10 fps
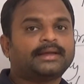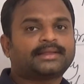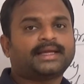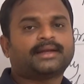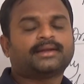
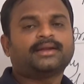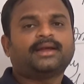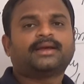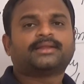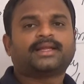Then
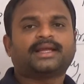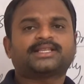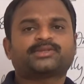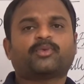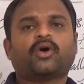there are
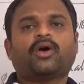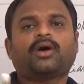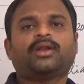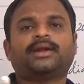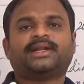
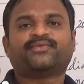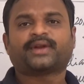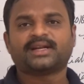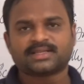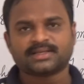small
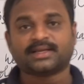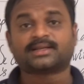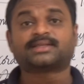differences that